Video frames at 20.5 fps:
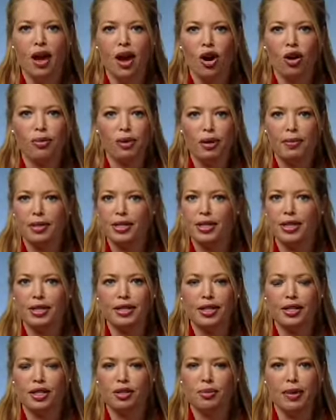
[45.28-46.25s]
Obama says
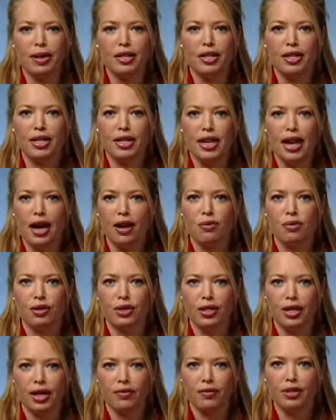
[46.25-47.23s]
that spending now will
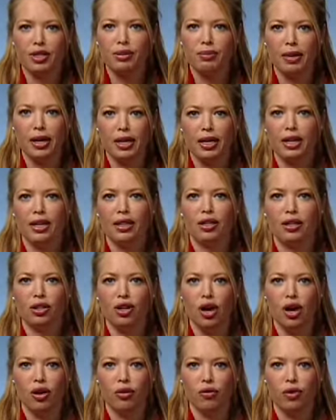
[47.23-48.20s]
save us money in the
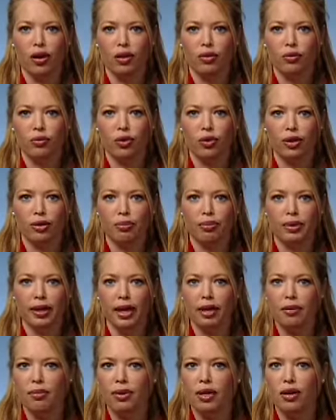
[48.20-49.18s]
long run. Will the
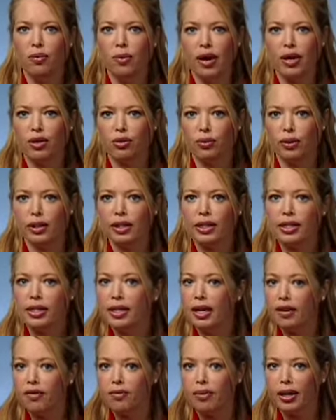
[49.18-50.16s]
plan be a way to really
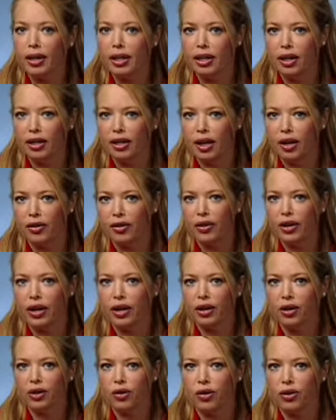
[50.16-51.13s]
save money on health
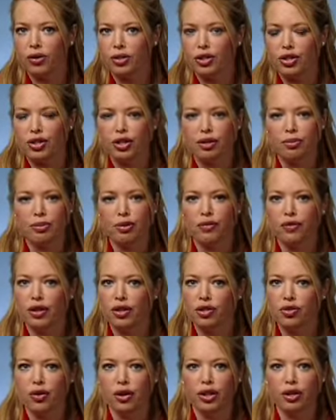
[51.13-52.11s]
care or just a move
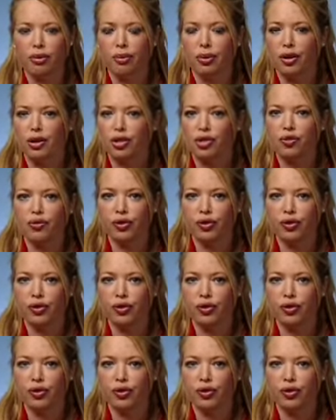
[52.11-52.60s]
that's going to put us